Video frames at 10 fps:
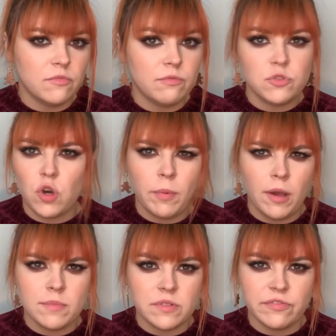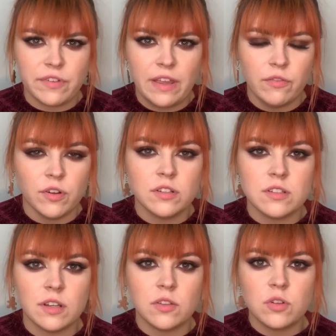top ups of favourites.
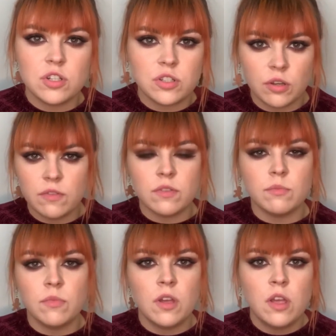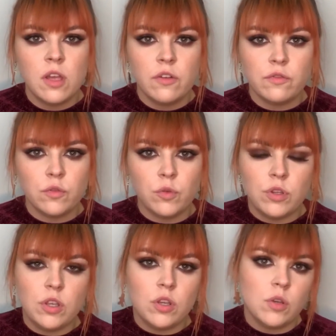So I thought I'd just go over them for
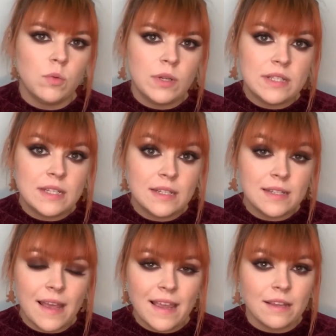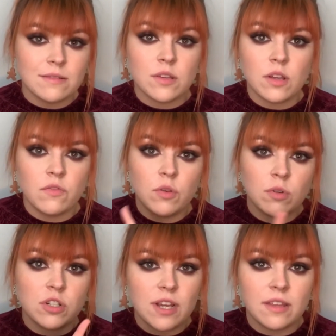you today. So if you
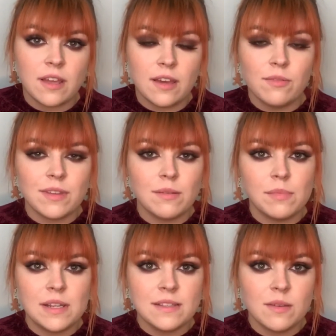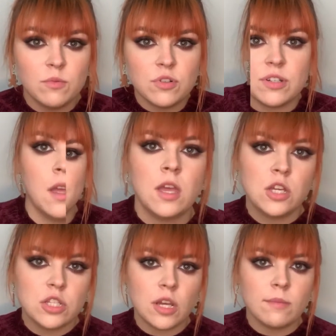want to check that out, then please keep watching.
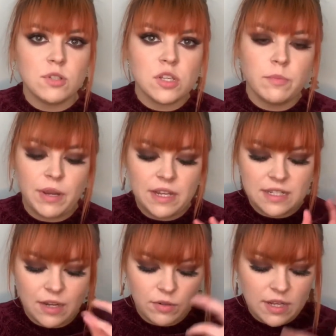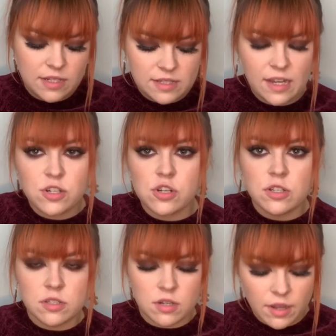So I'm just going to break it down in
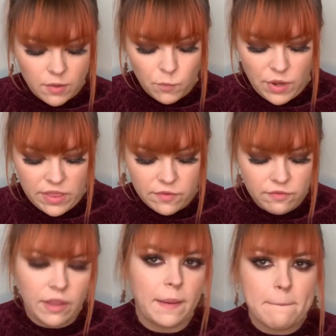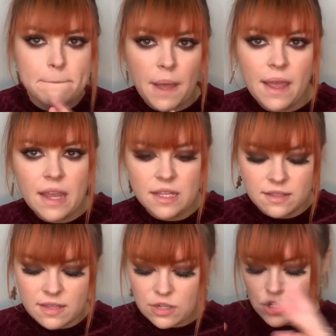sections, starting with like base,
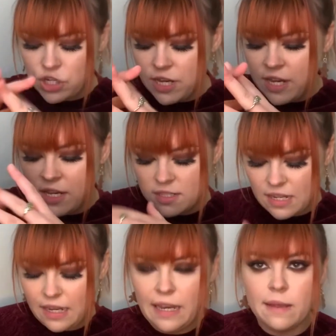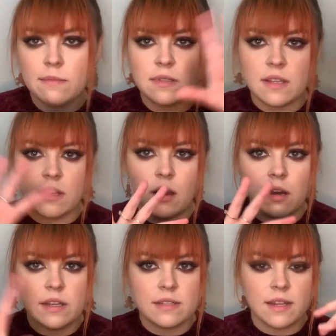then cheeks, then lips, then
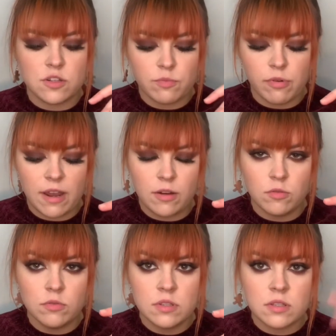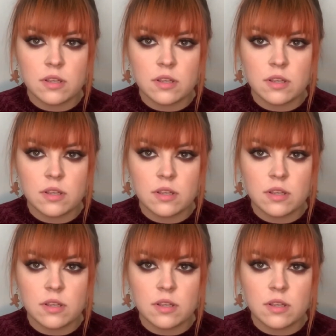eyes/brows,